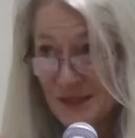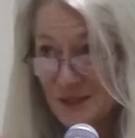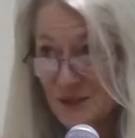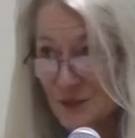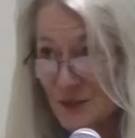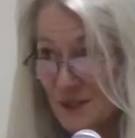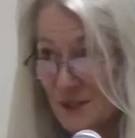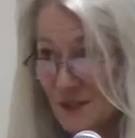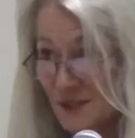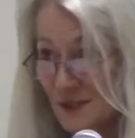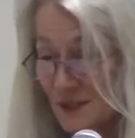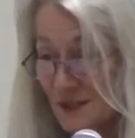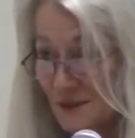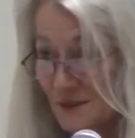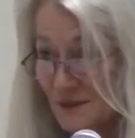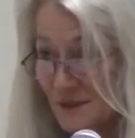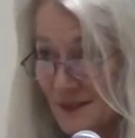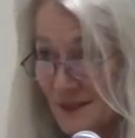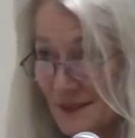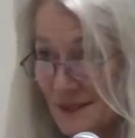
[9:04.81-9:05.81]
So he's kind
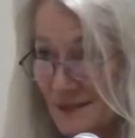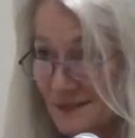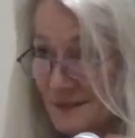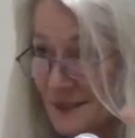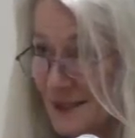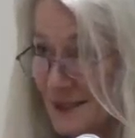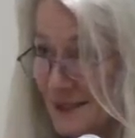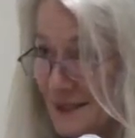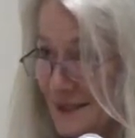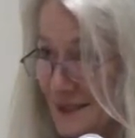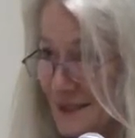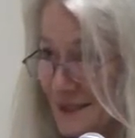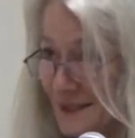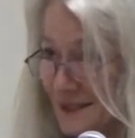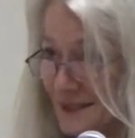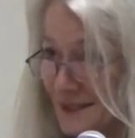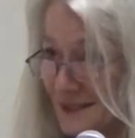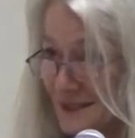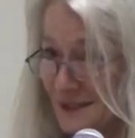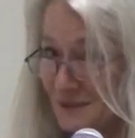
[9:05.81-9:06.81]
of
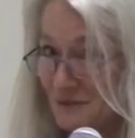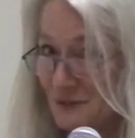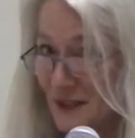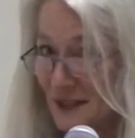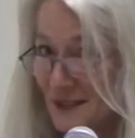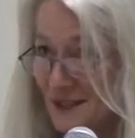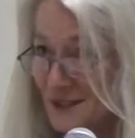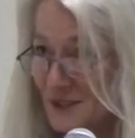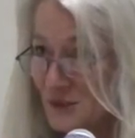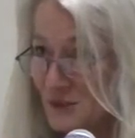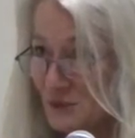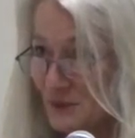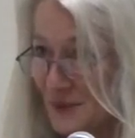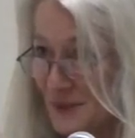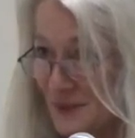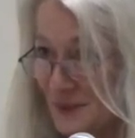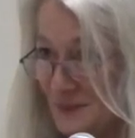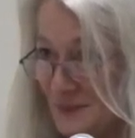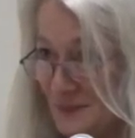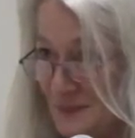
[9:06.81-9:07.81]
an
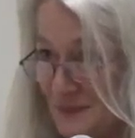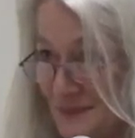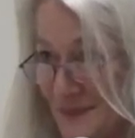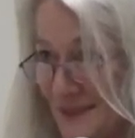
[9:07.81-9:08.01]
advisory